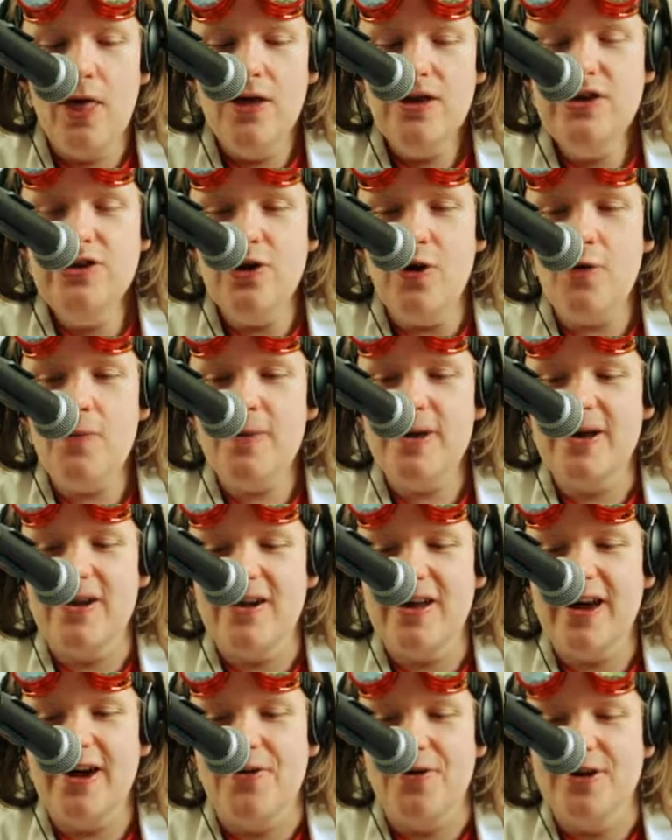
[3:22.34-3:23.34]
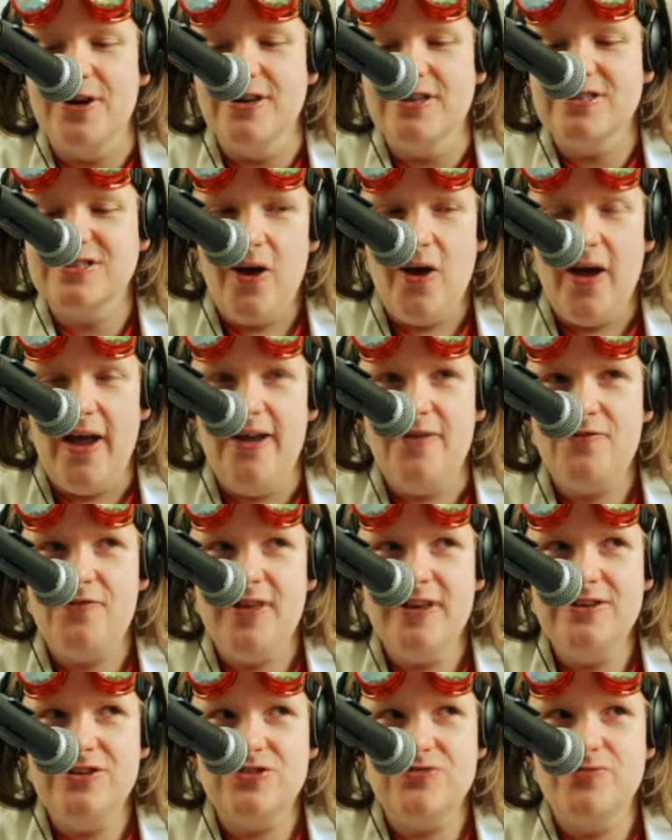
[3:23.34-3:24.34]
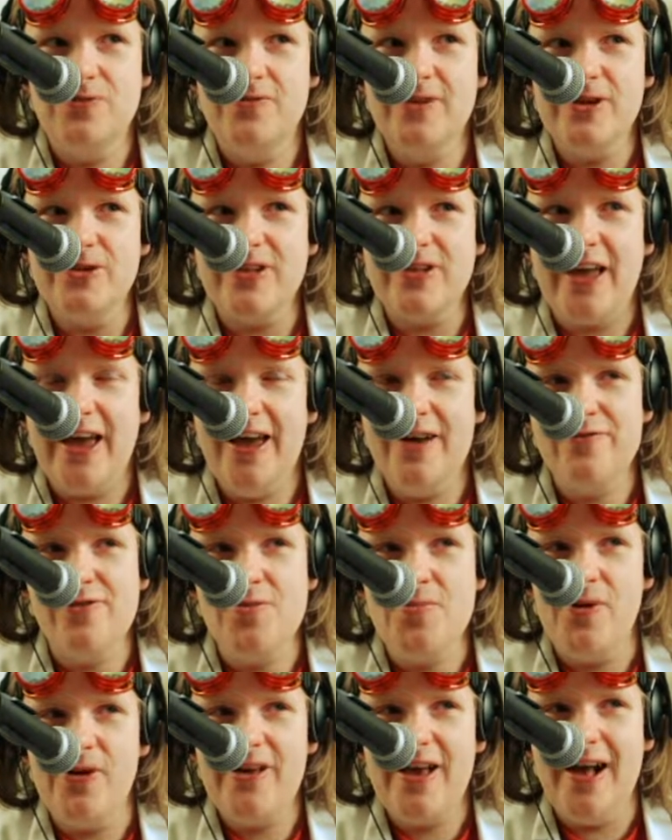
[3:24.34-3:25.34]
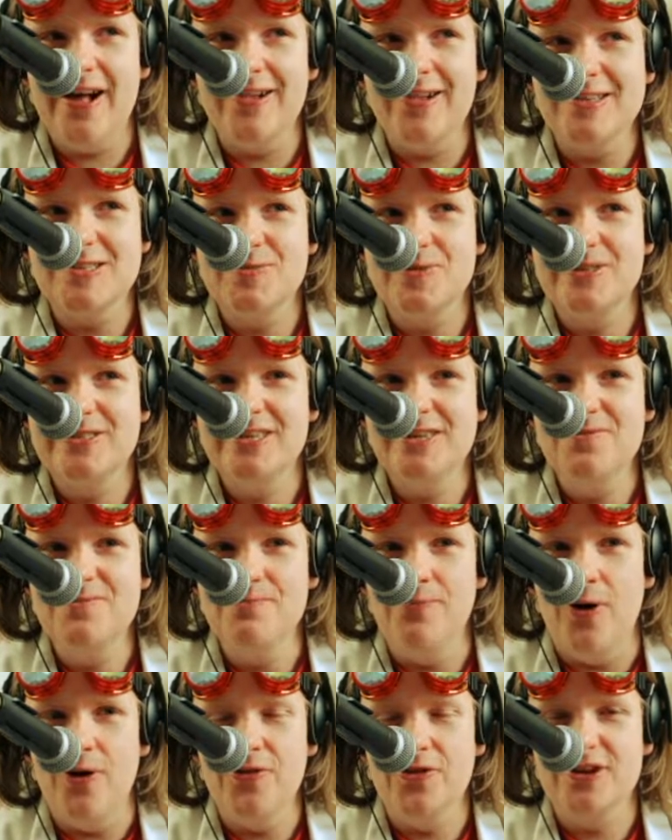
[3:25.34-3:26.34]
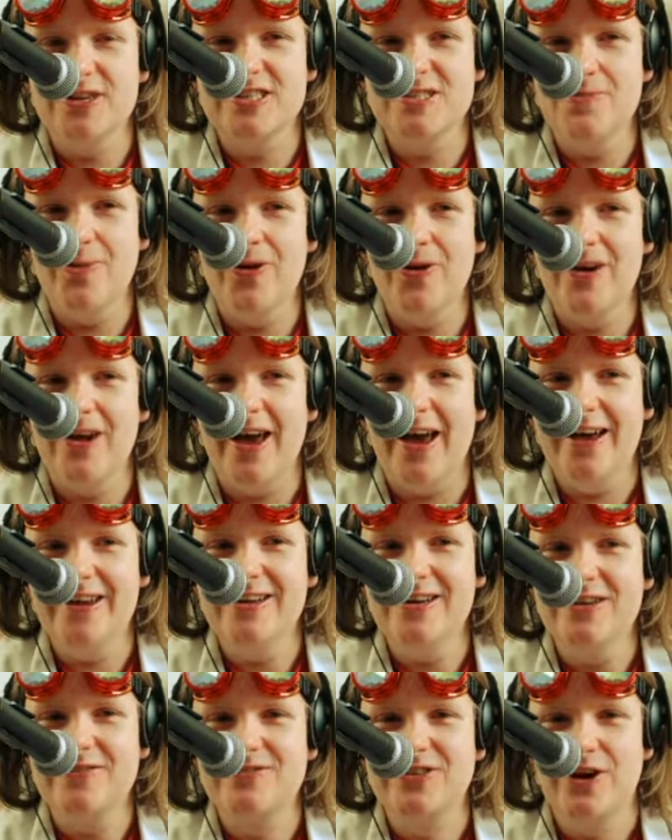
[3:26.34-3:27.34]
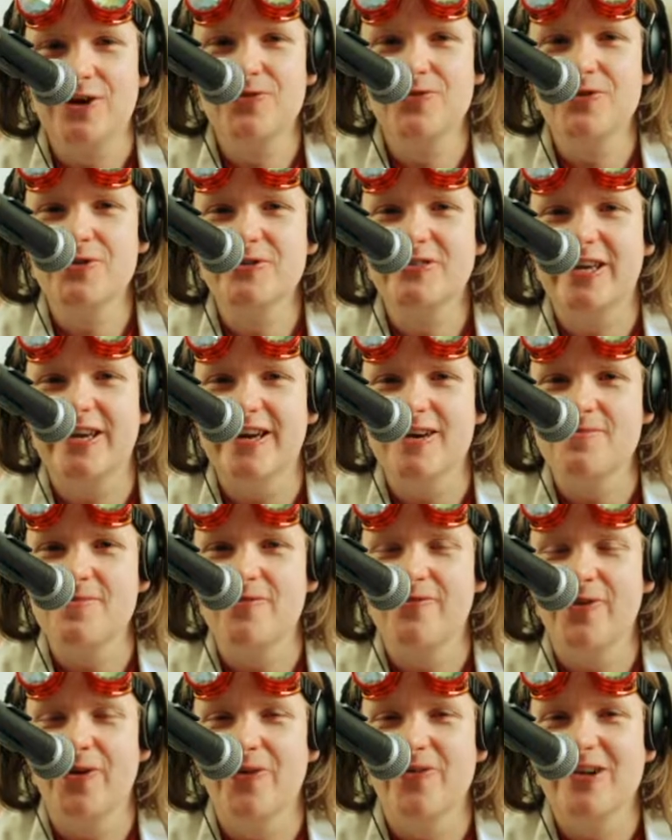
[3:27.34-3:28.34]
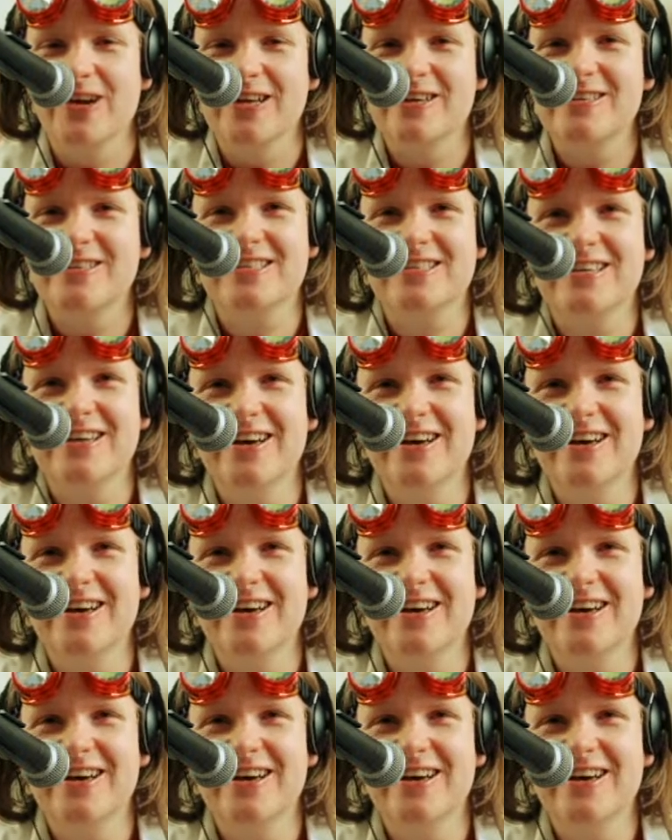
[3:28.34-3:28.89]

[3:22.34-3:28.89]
You know what would be hilarious? If they just revealed everybody else but didn't bother to spoiler any of Toru's kit before release.